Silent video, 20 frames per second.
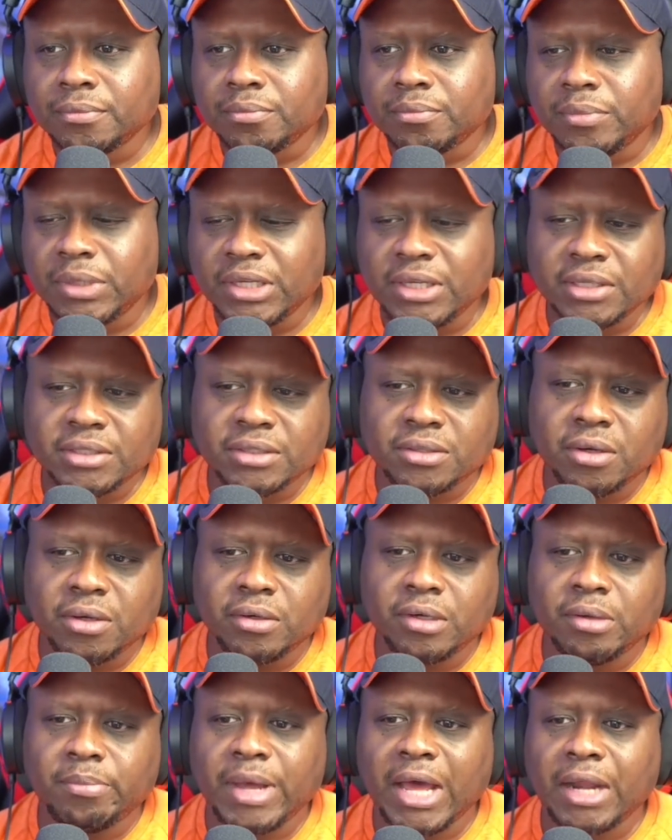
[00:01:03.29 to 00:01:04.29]
because it's hurting
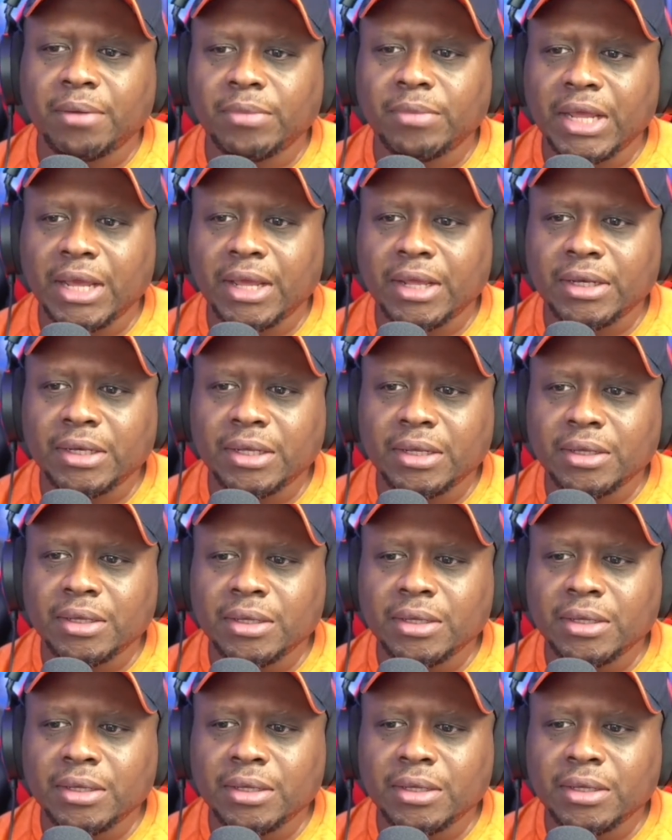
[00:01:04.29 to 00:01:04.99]
the bottom line.